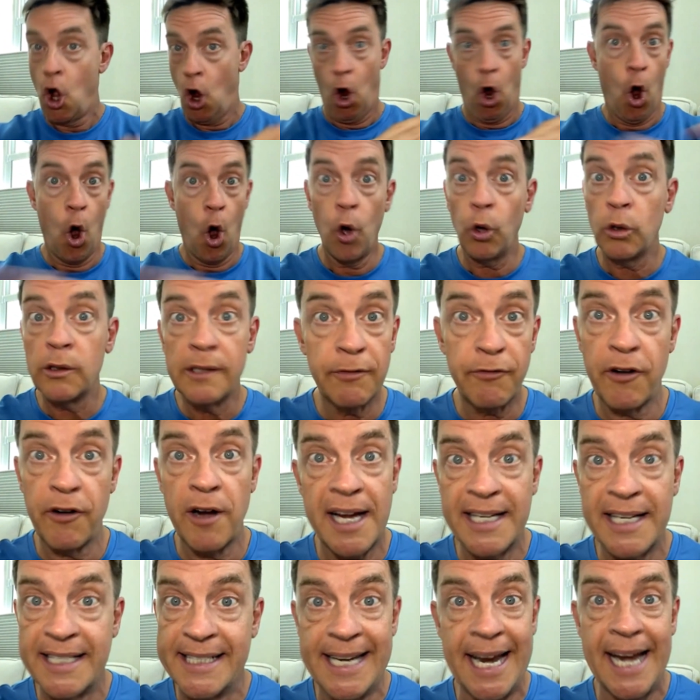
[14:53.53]
whole different
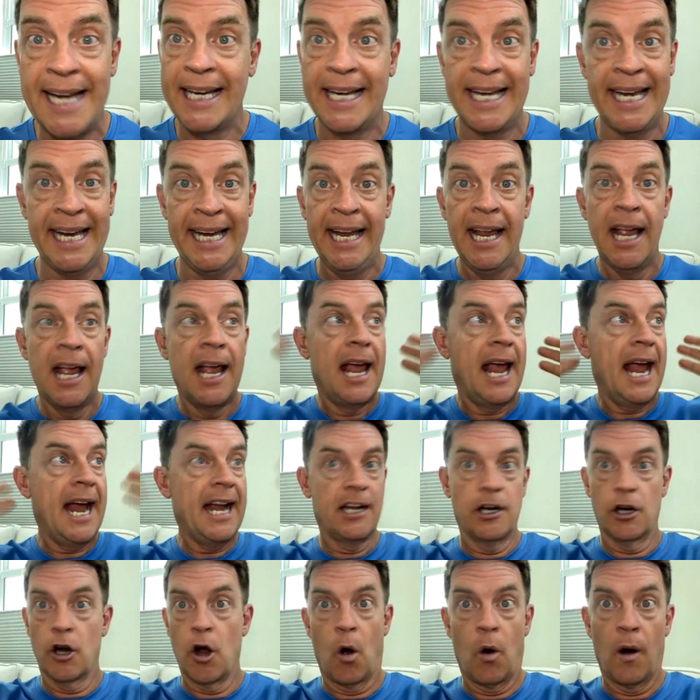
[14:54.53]
identity, and
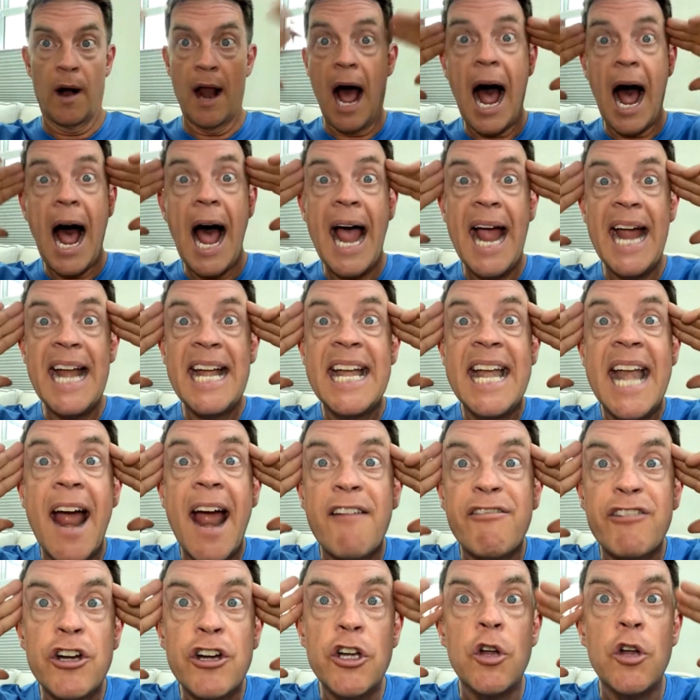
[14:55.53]
you're going, "I
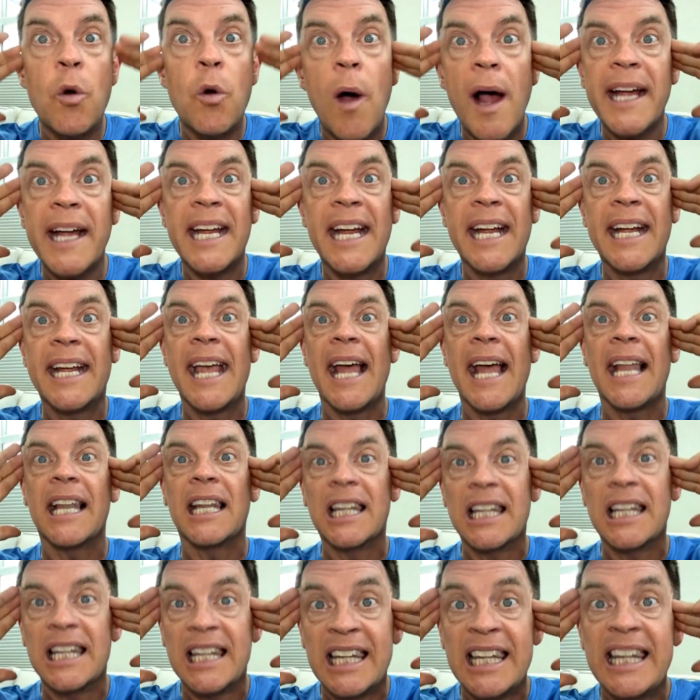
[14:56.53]
never knew I can get
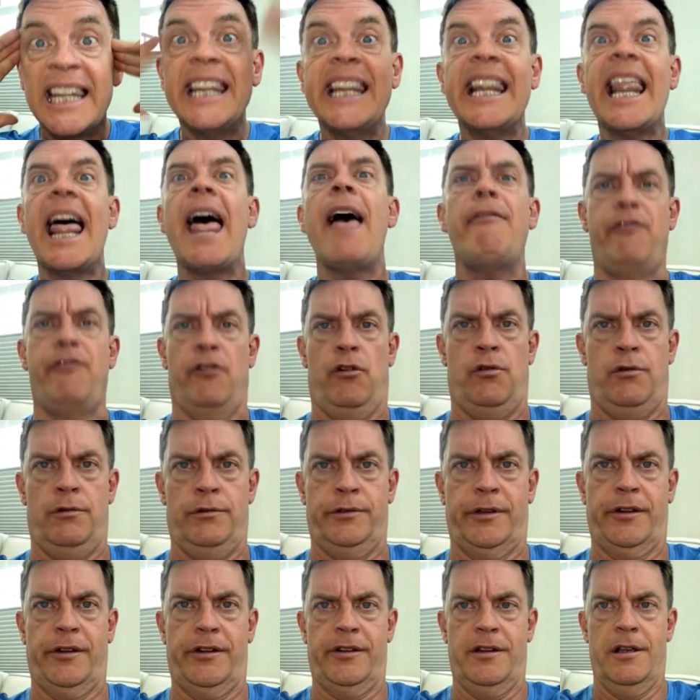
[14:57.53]

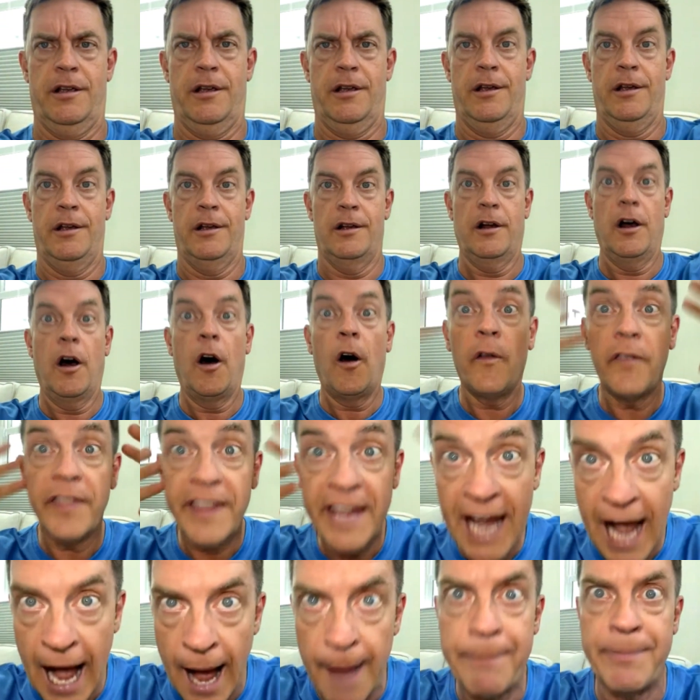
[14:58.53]
levels all
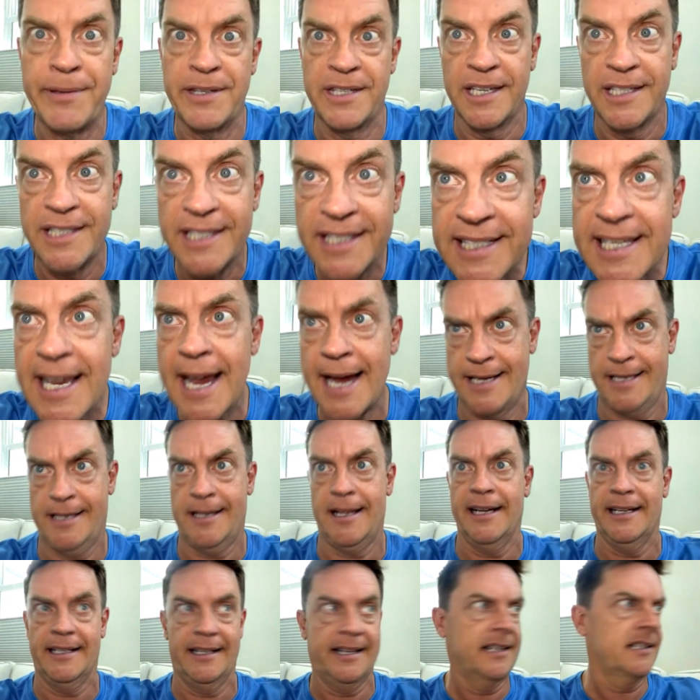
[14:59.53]
the opposite sex
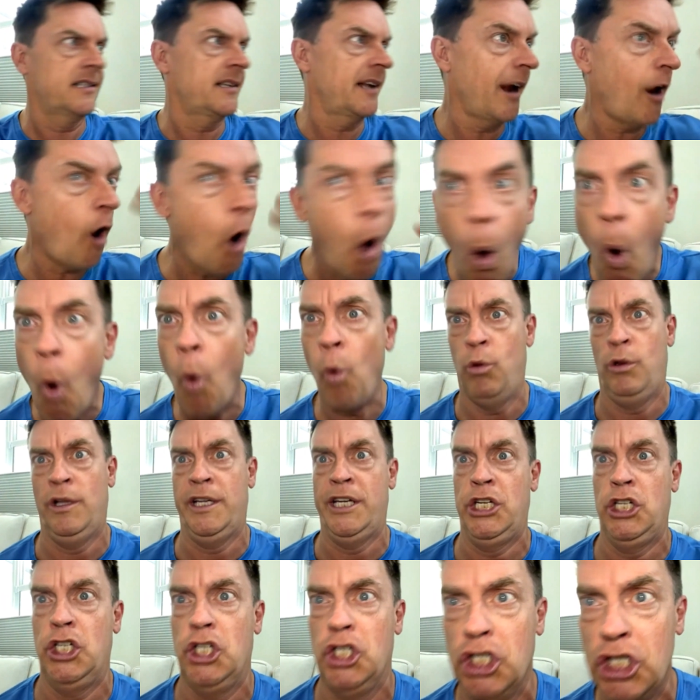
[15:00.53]
like this. Like,
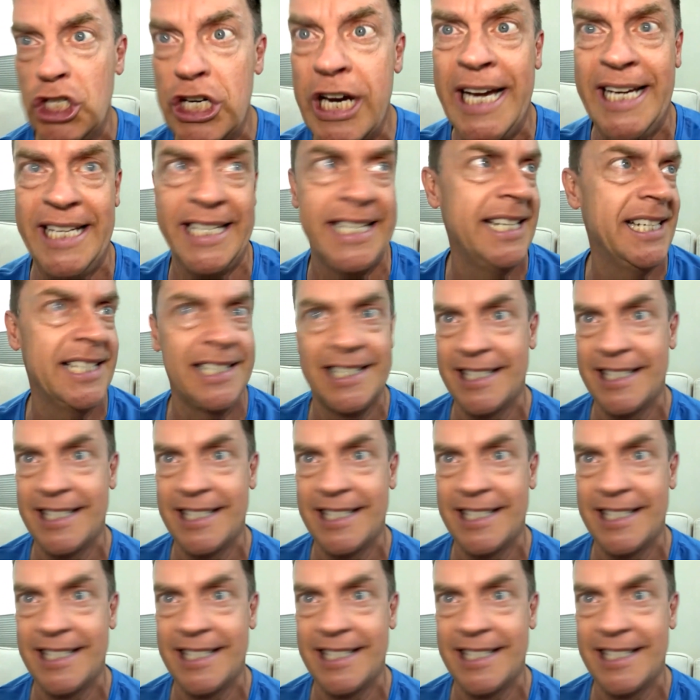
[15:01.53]
holy shit, do you